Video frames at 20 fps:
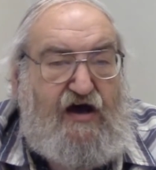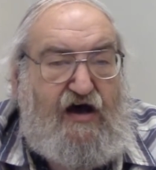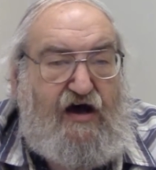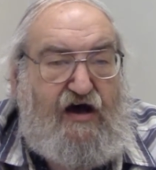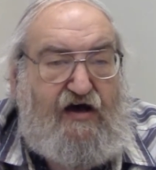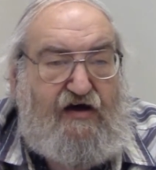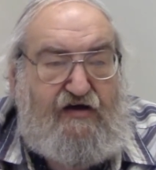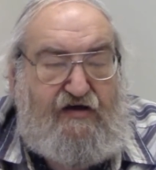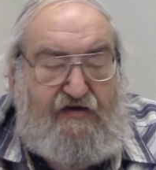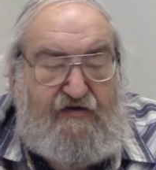
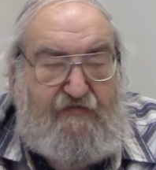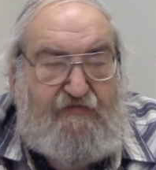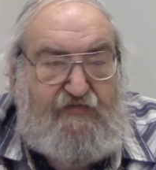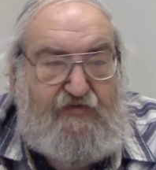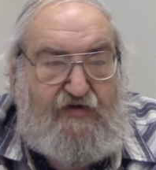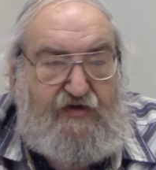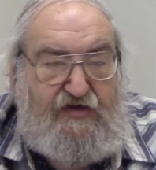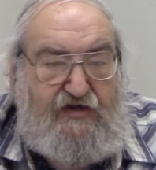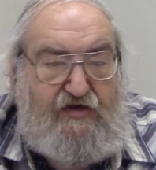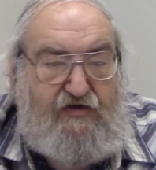
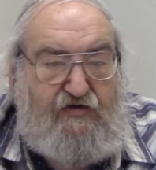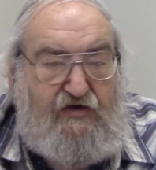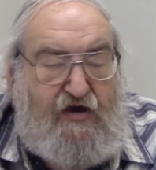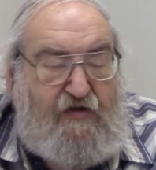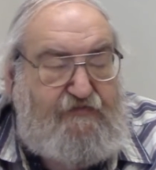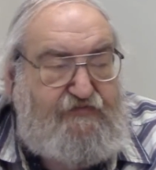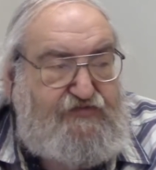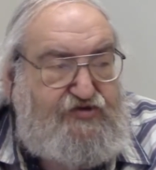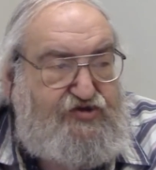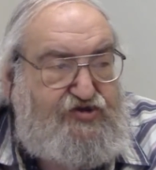
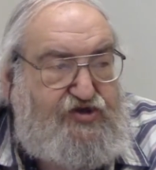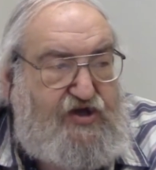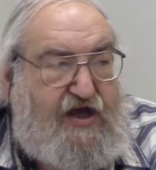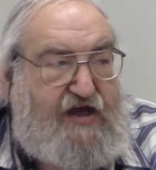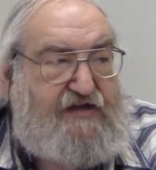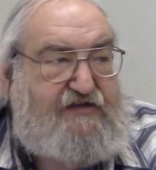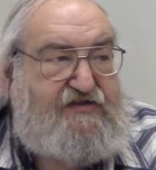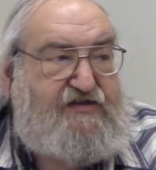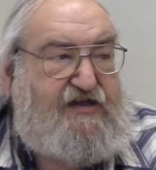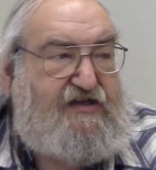
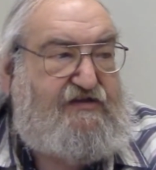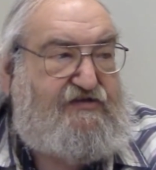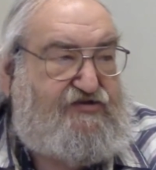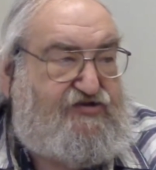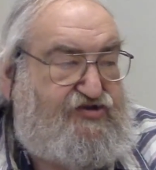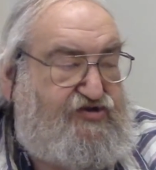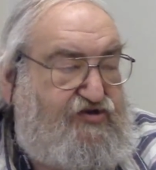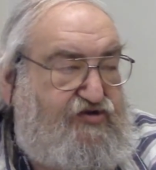objecting